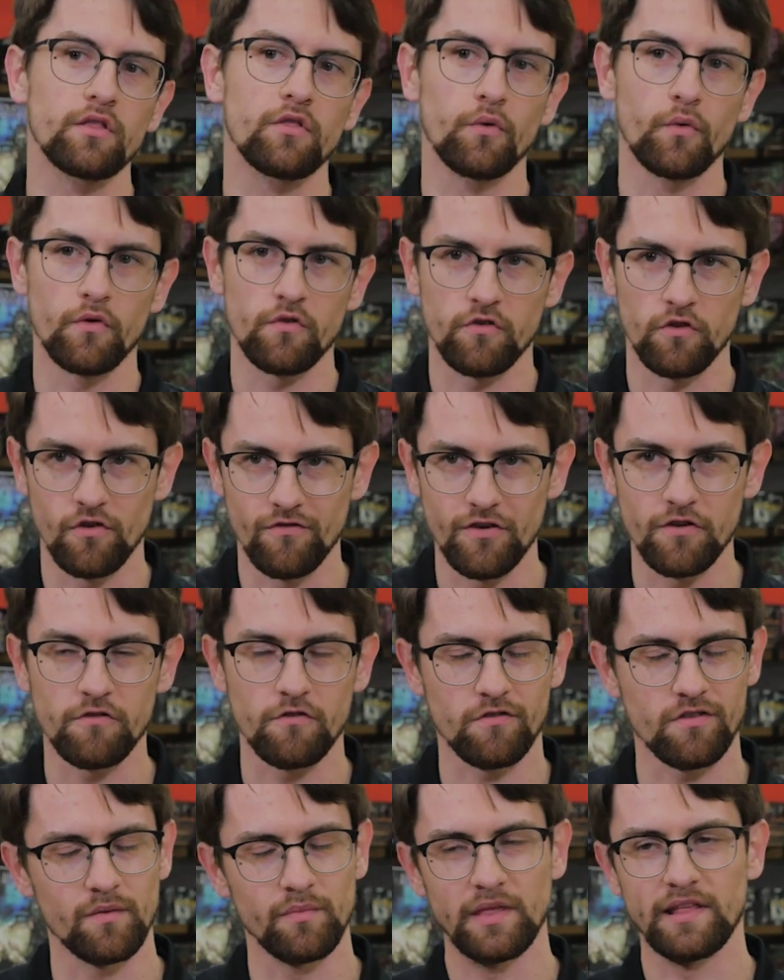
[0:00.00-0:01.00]
through a service
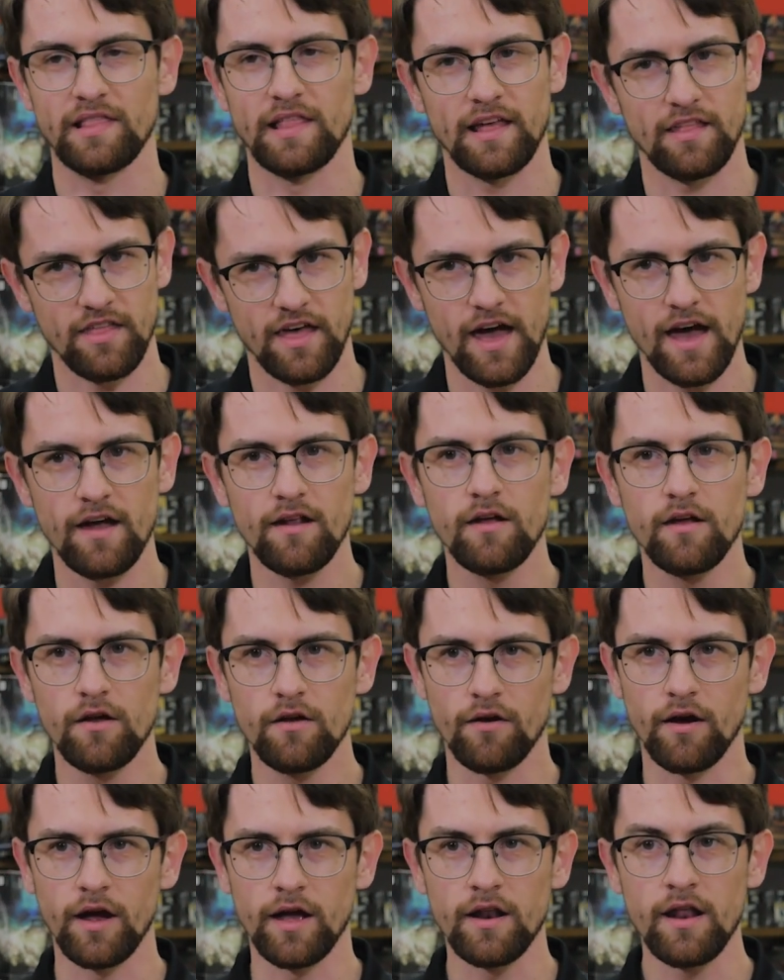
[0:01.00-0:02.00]
or something like that,
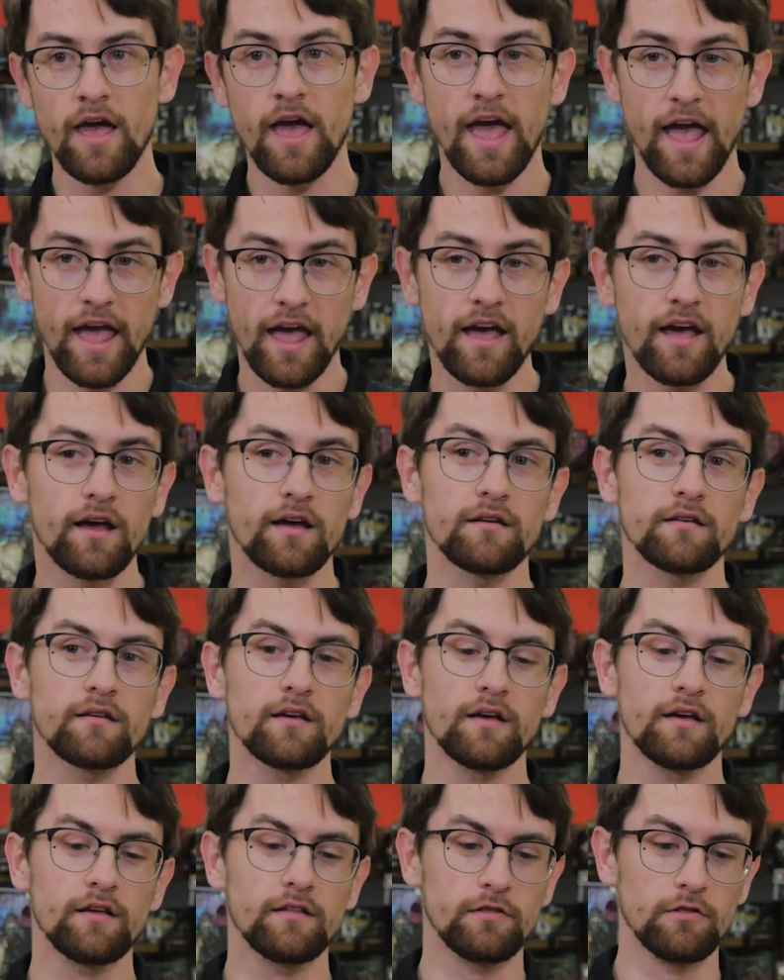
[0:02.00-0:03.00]
right? And
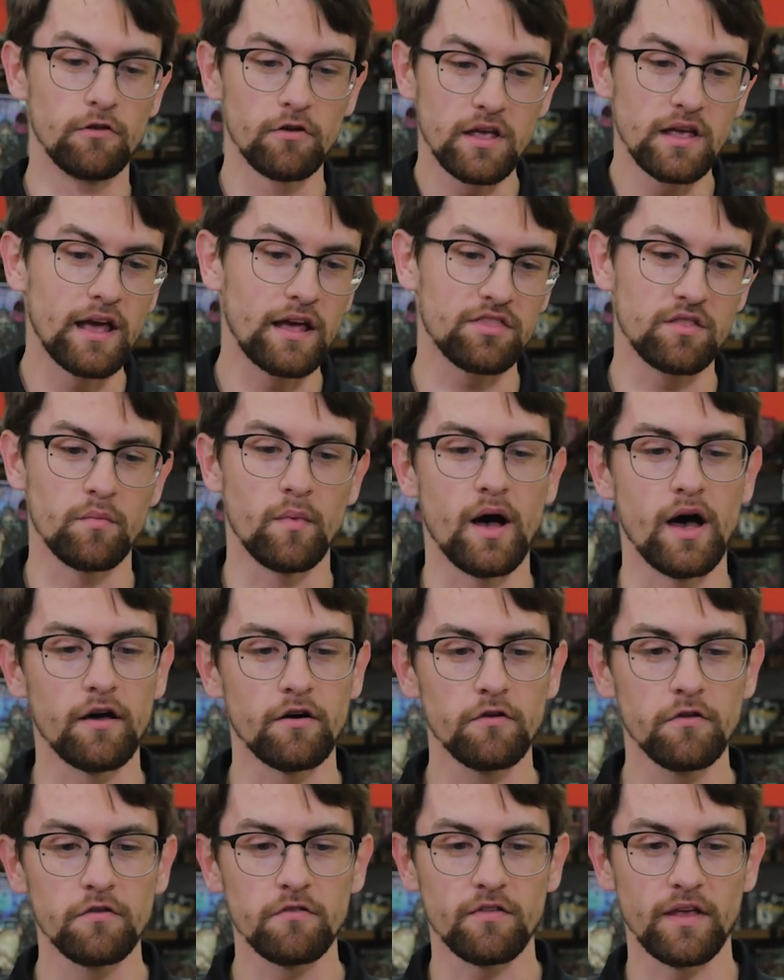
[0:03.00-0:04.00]
looking at the
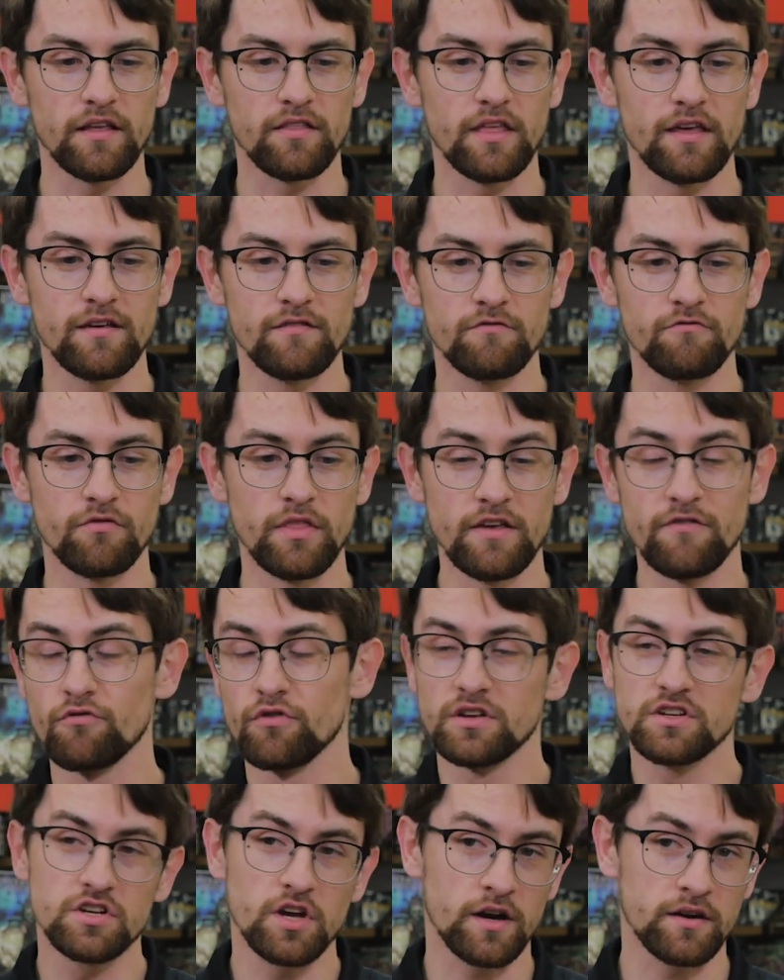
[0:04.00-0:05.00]
models, like they've
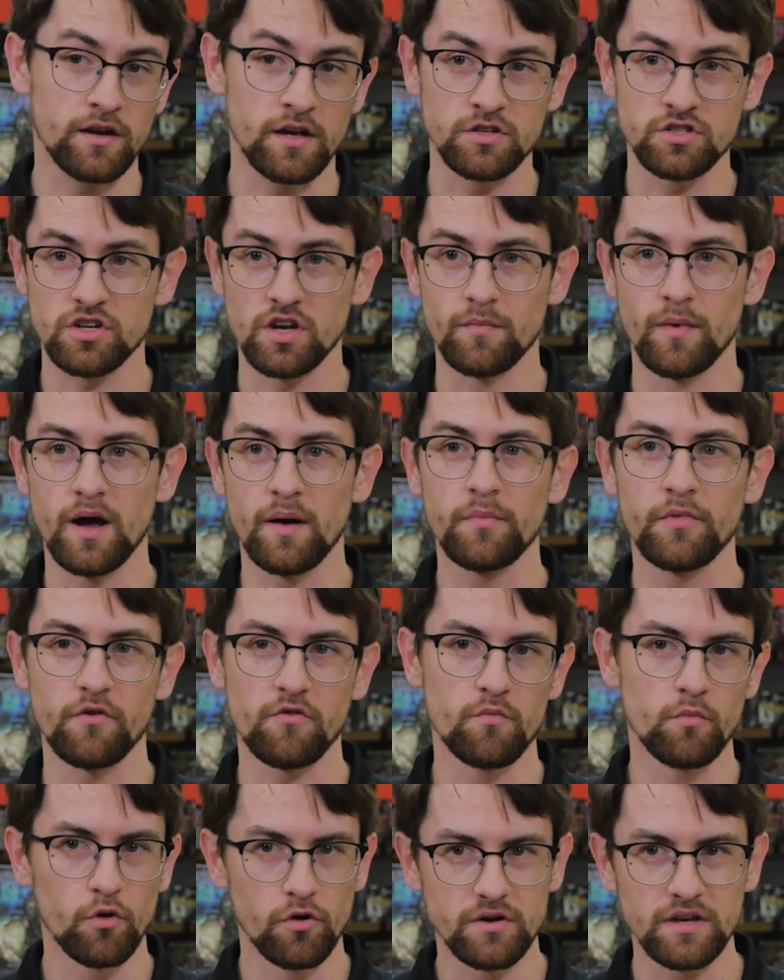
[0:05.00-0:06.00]
touched them up,
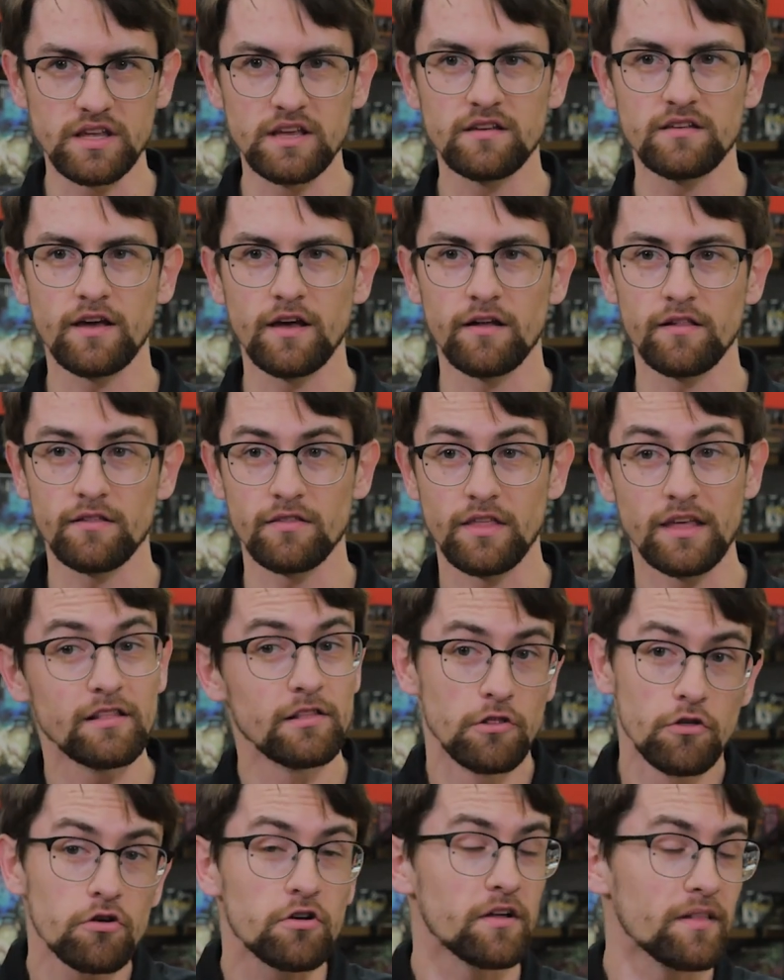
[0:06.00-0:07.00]
there's more detail, they
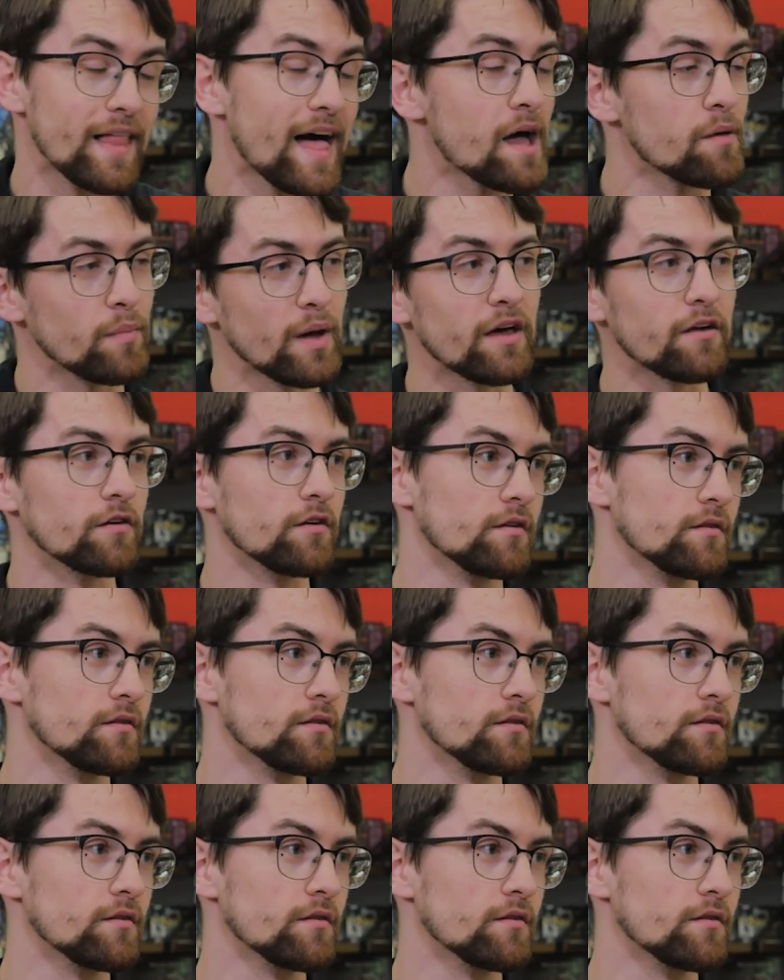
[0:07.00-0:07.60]
look a lot better.